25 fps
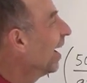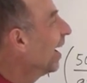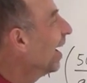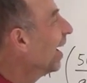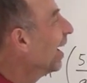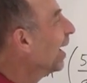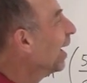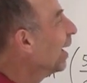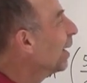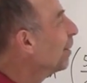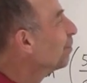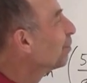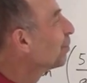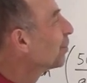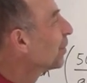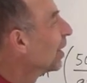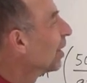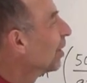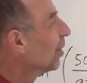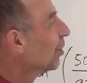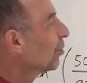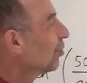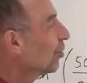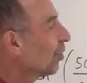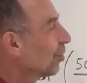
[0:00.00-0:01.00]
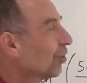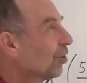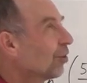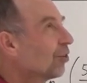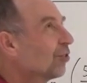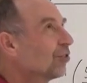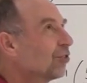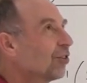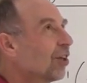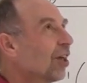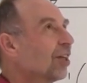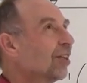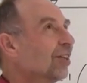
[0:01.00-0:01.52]
Um, so the
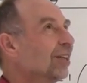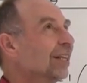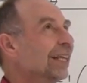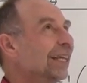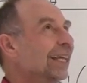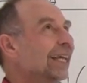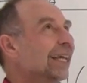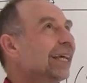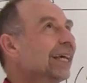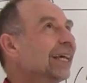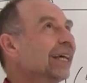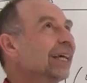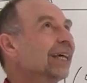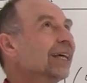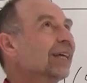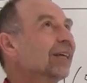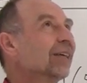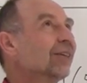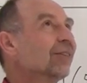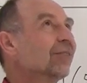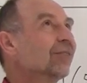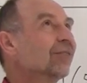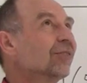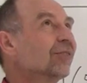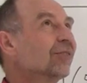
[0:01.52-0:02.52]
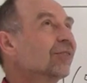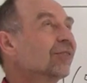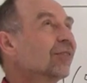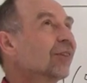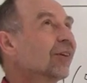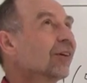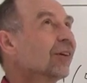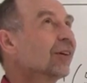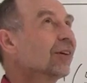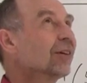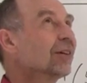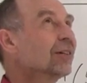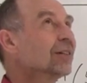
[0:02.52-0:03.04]
sun
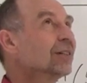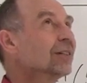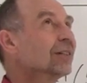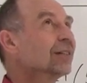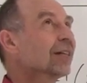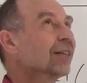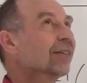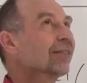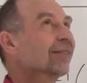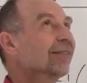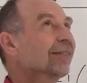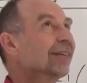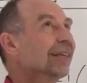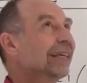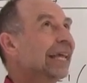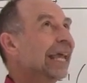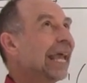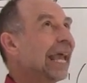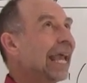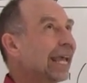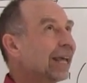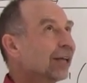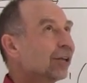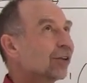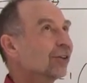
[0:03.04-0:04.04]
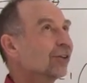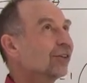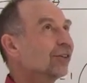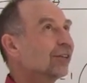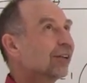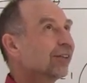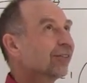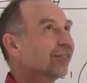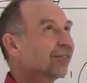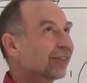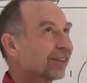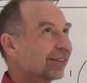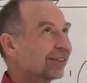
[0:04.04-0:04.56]
is, let's see, eight
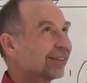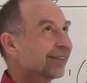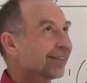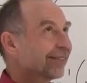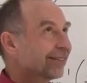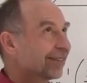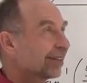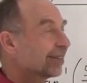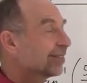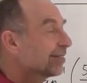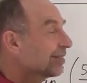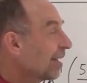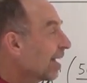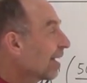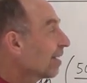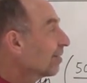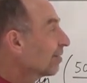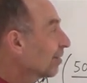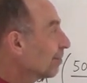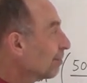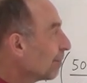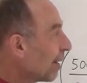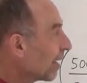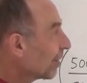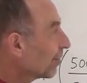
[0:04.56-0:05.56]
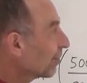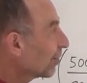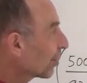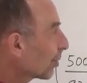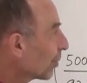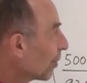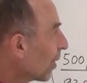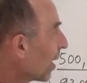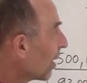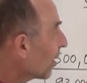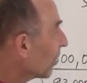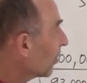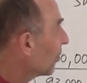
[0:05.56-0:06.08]
hundred sixty-six thousand miles
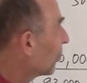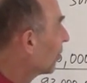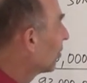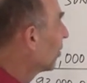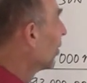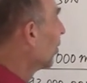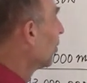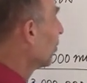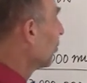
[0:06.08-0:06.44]
across.